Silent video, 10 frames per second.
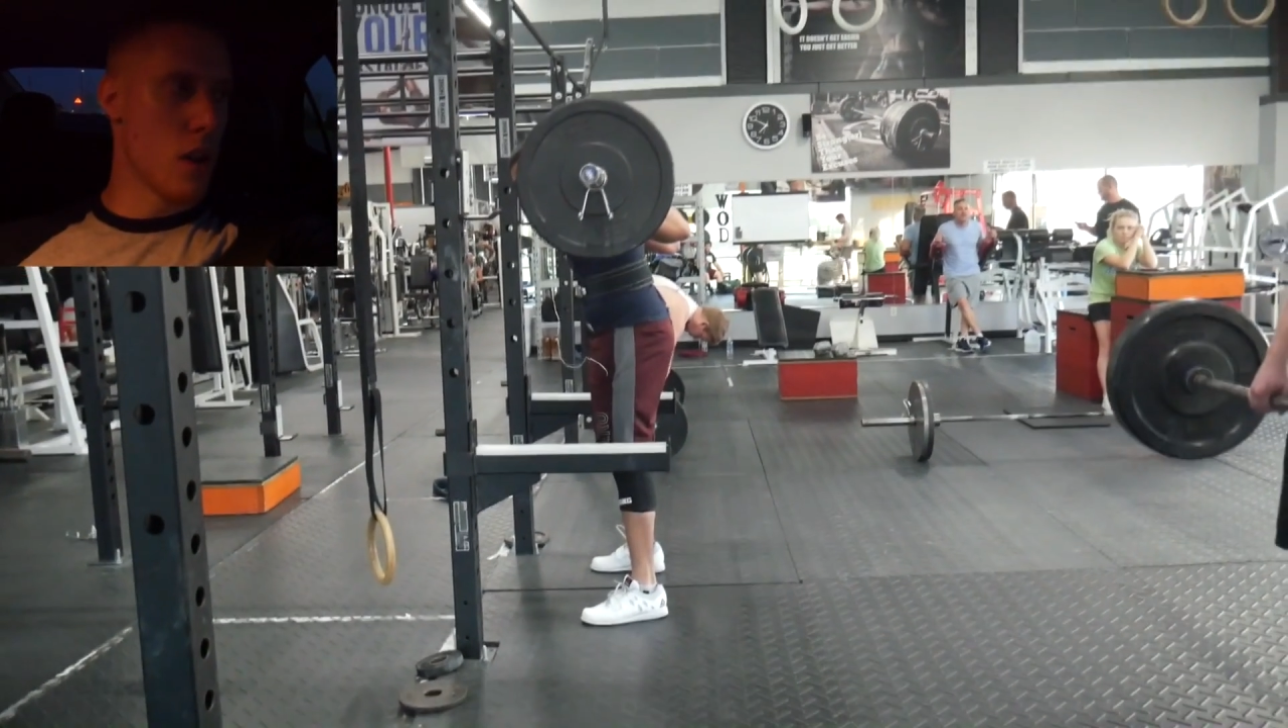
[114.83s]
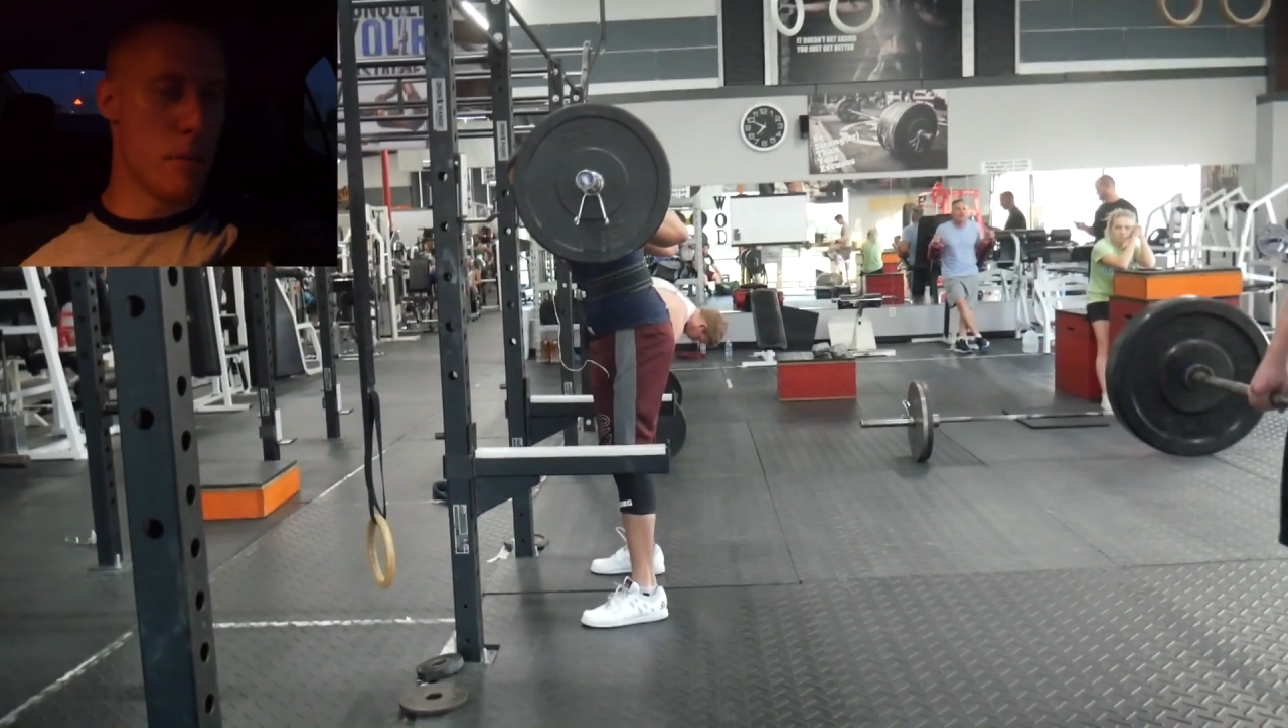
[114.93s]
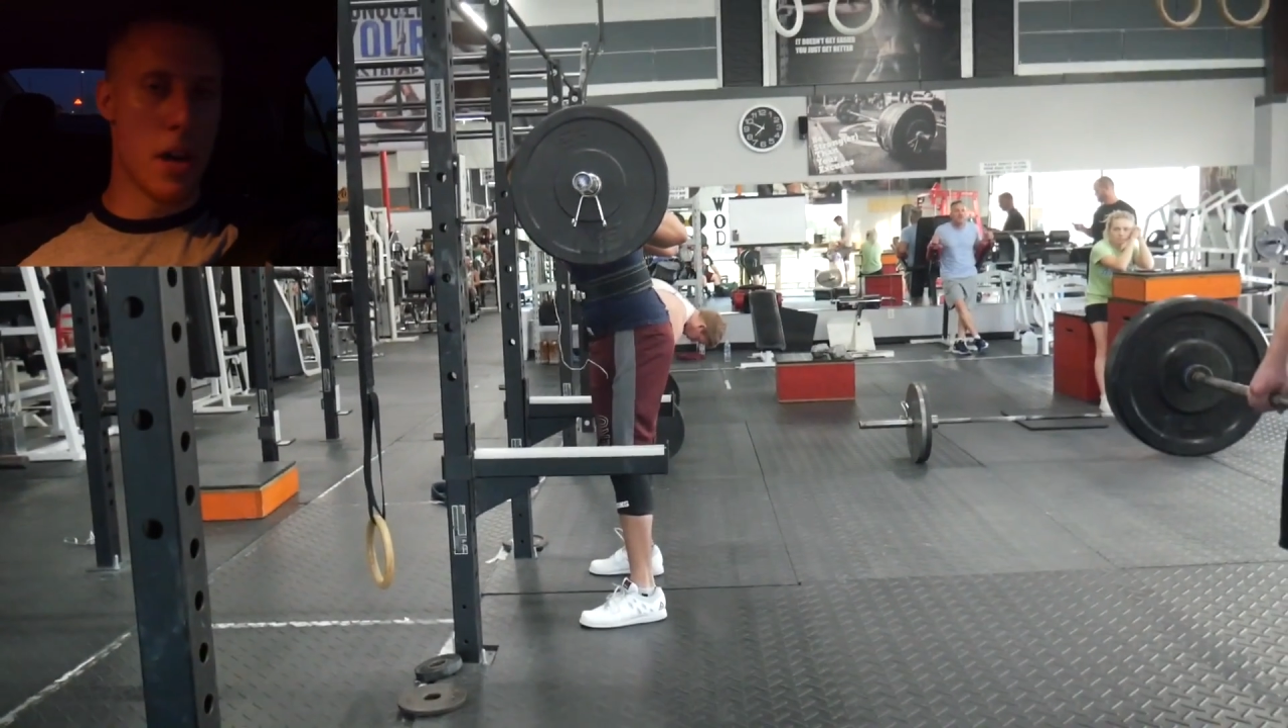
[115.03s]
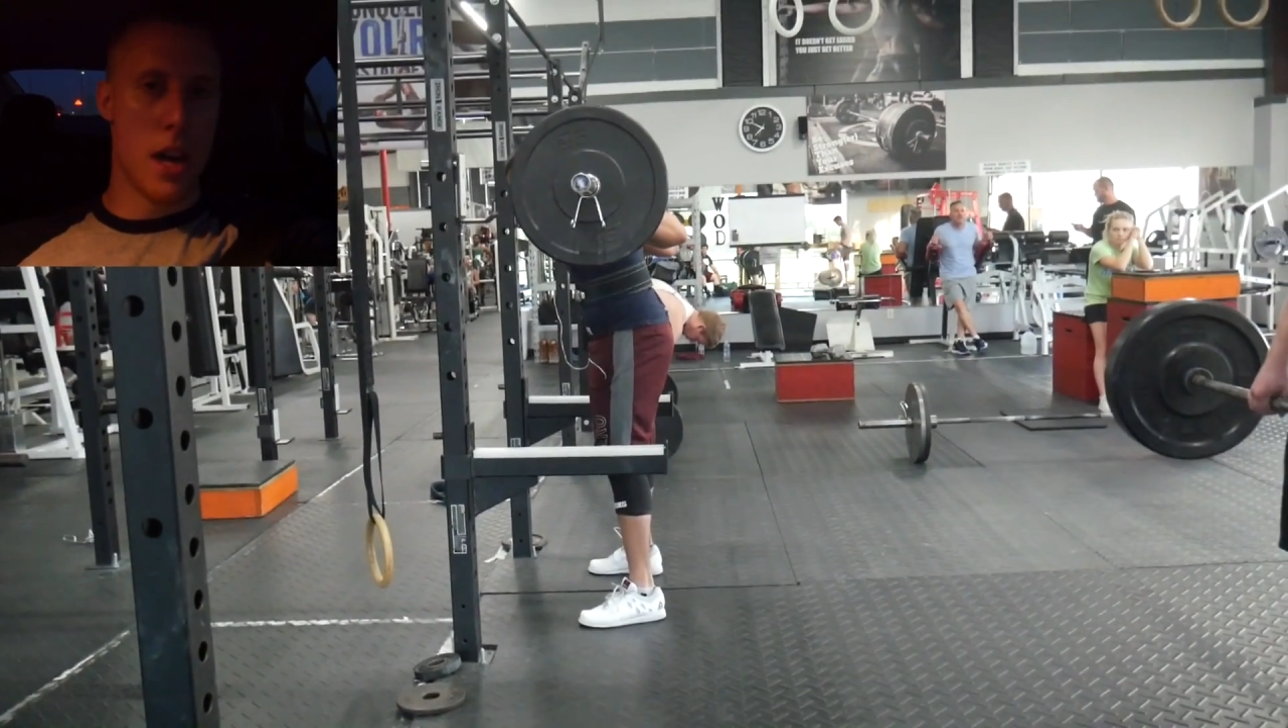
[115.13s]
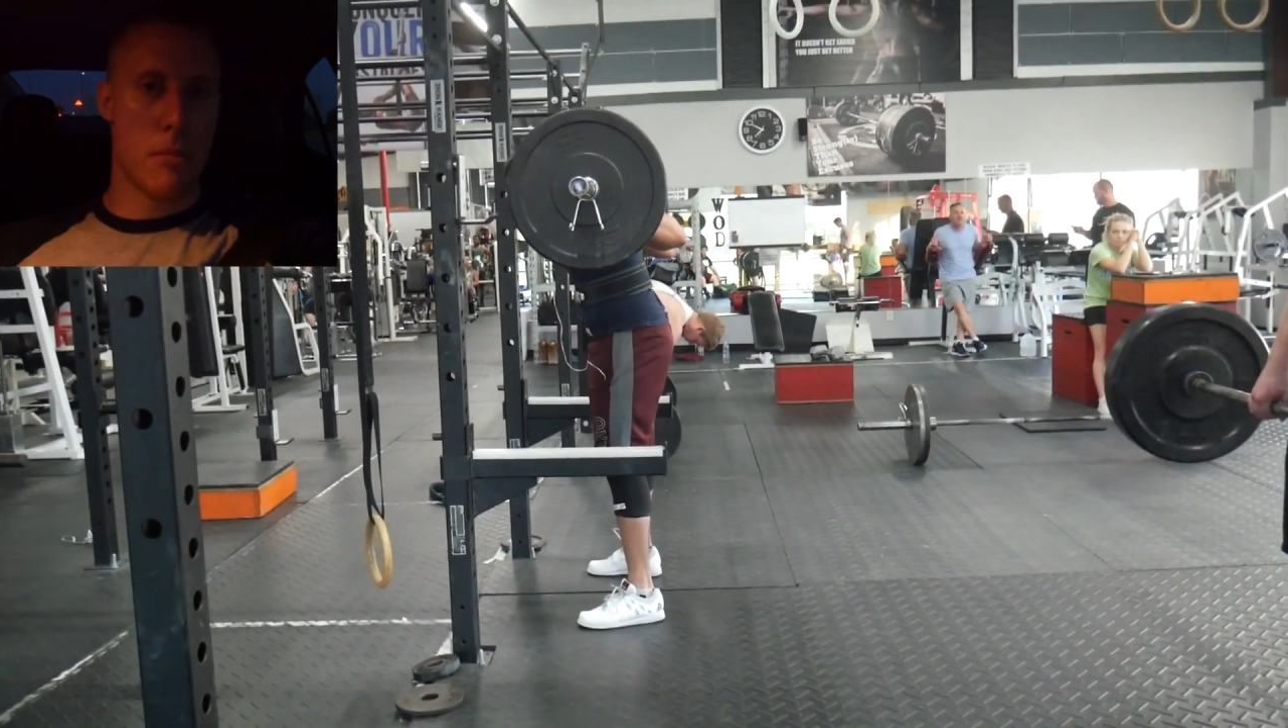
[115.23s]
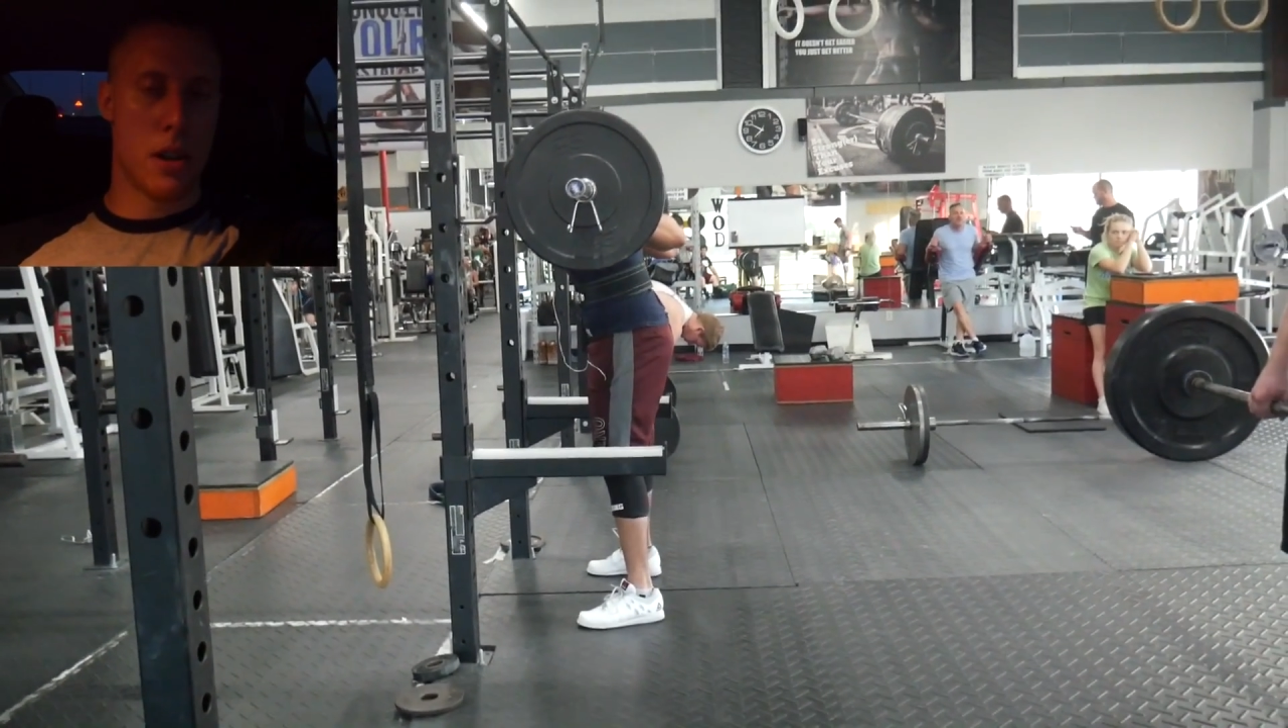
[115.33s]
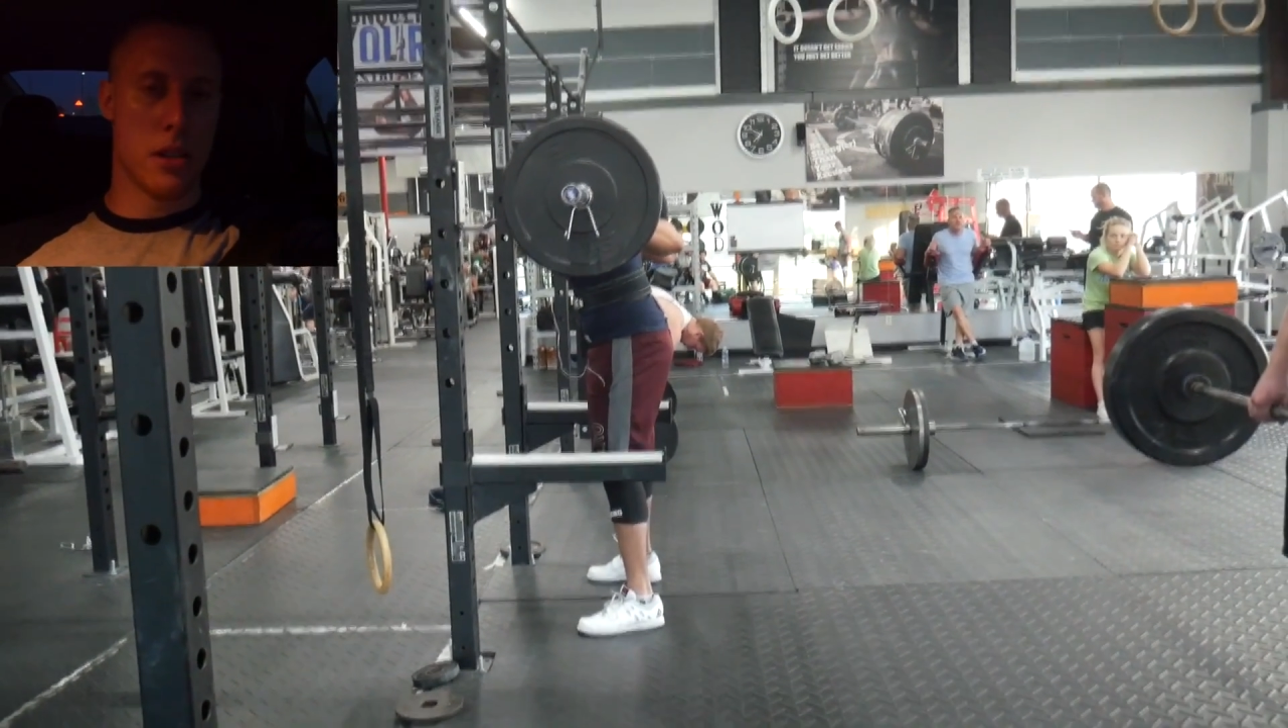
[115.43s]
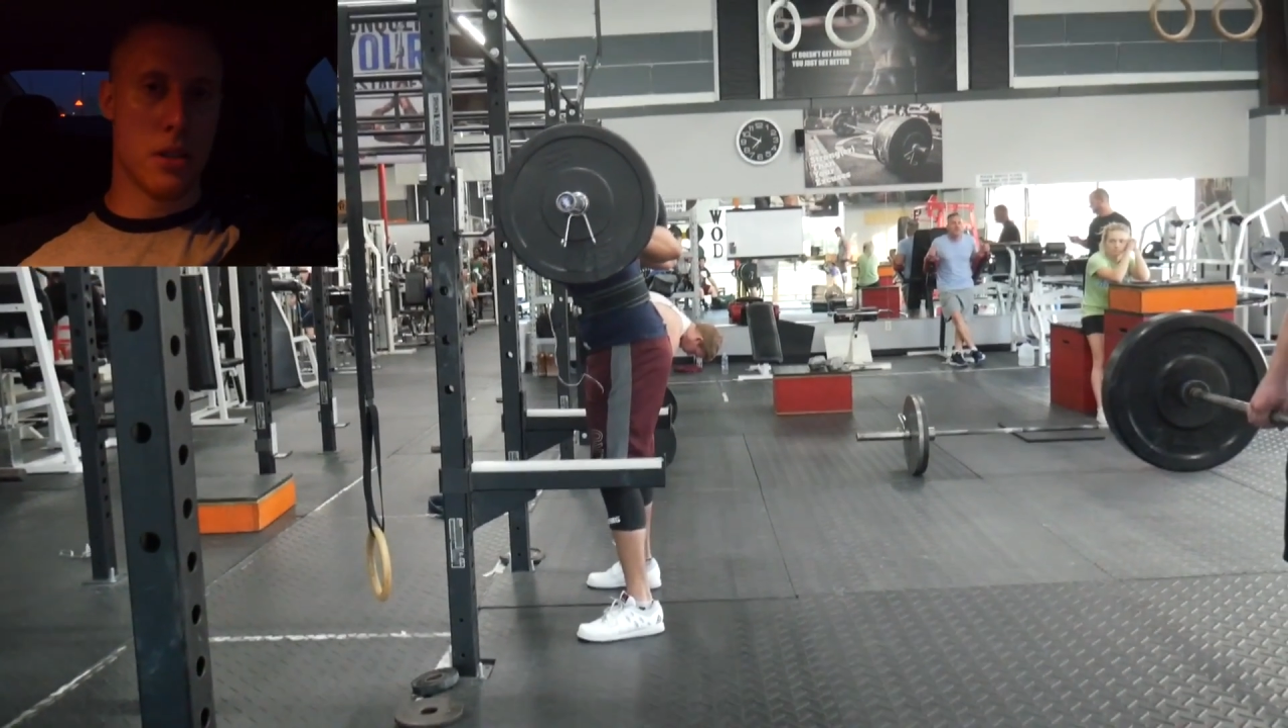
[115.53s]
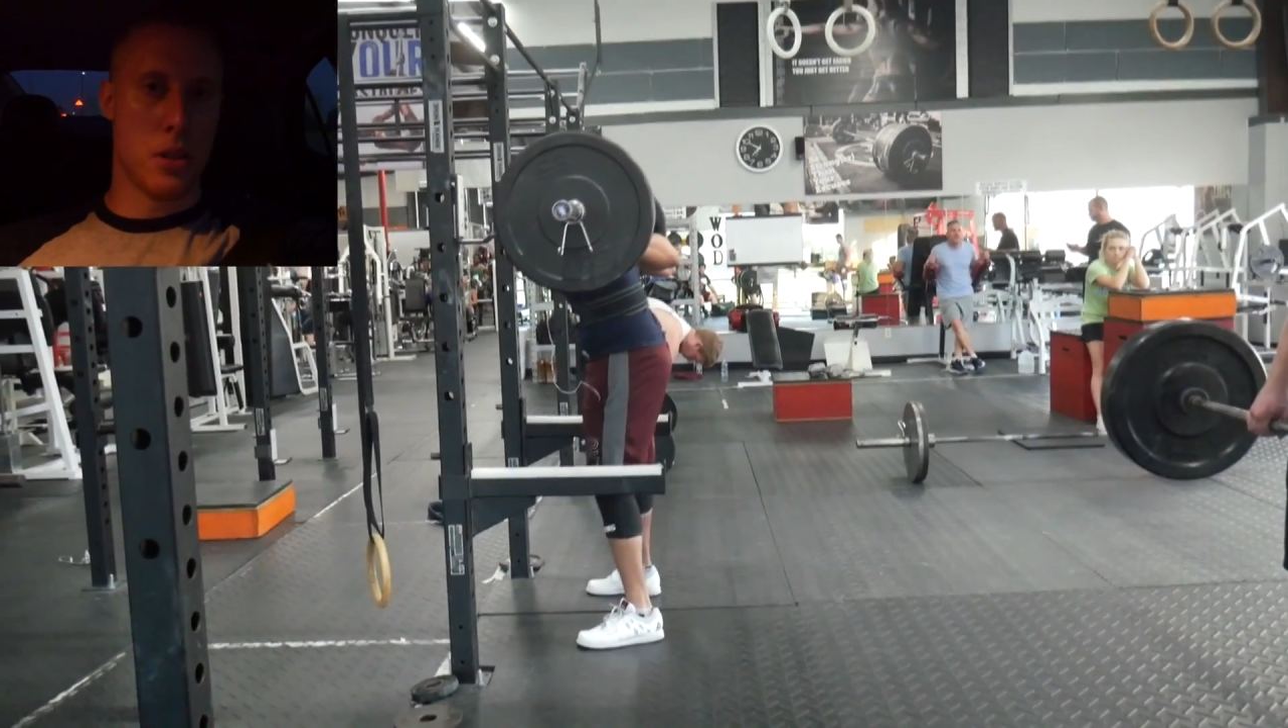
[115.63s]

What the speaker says: grip, but also